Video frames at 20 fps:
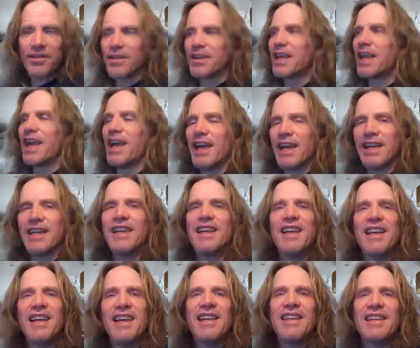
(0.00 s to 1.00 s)
okay?
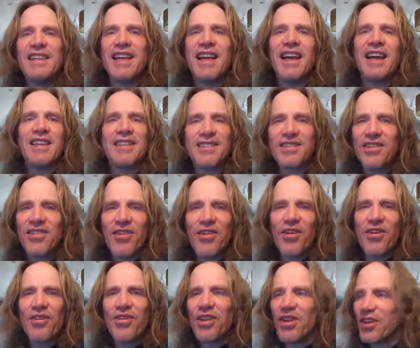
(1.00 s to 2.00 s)
Yes,
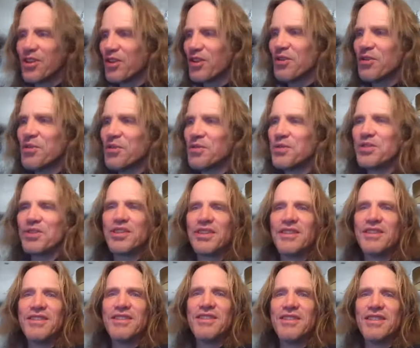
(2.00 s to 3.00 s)
all
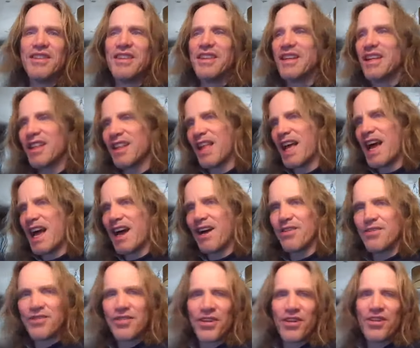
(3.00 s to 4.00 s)
illusions in the
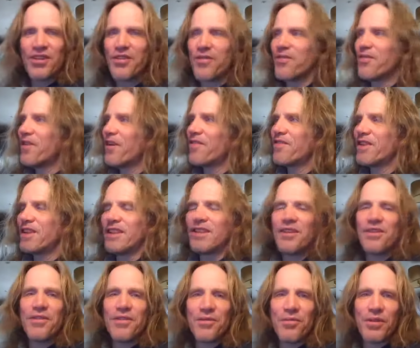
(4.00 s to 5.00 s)
clouds, all the fluffy
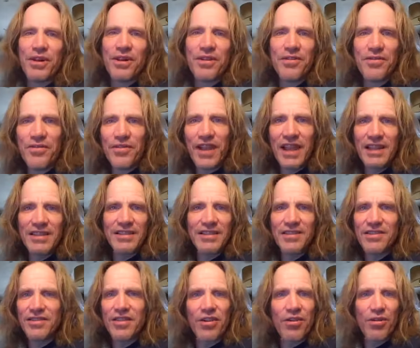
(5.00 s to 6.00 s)
little weird
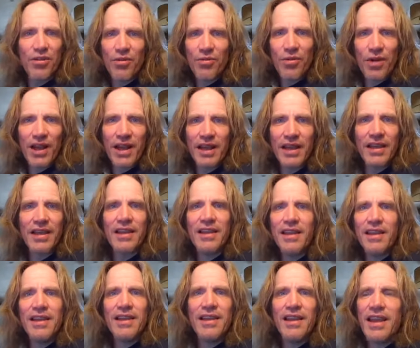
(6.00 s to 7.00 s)
faces go away.
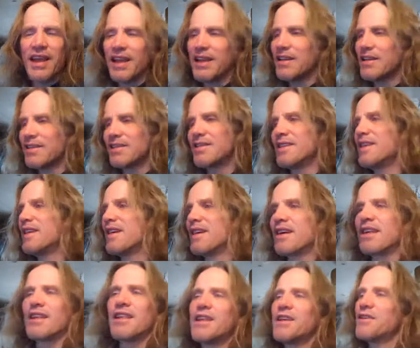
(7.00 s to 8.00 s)
And you see a
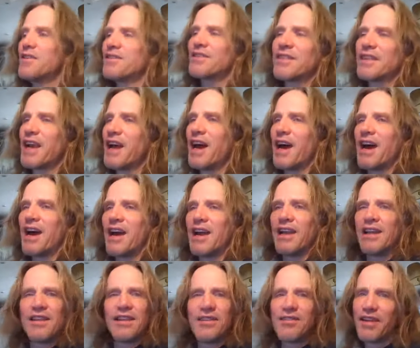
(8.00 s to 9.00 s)
clear
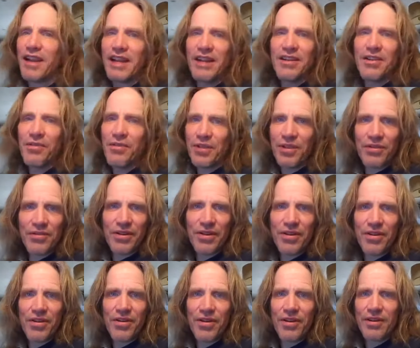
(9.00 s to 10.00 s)
sky, and there ain't no
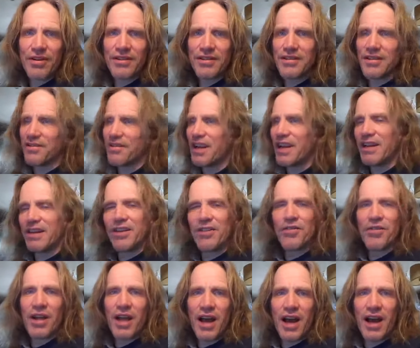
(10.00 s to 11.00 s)
unicorns, there ain't no
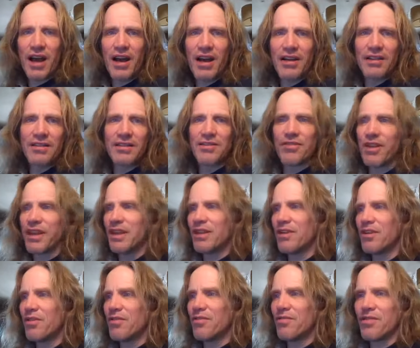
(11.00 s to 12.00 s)
gods, there ain't
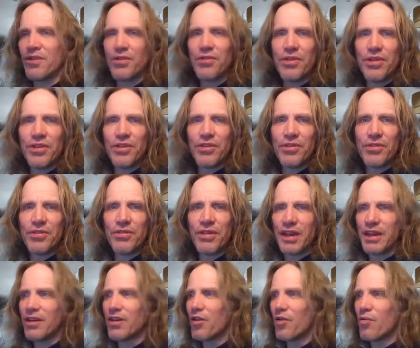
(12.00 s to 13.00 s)
no voodoo, there
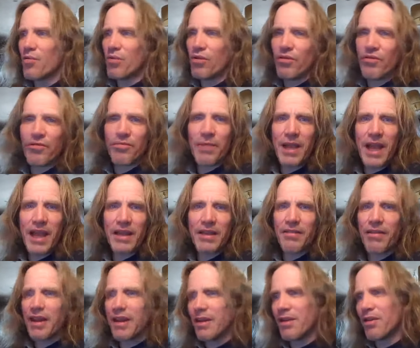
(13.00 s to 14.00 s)
ain't no wolf man,
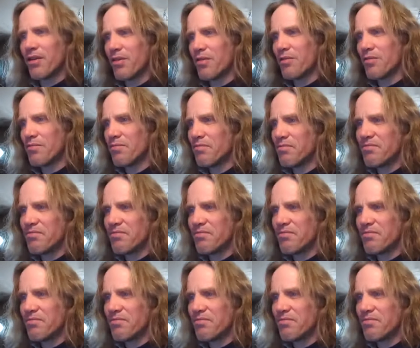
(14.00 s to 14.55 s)
there ain't no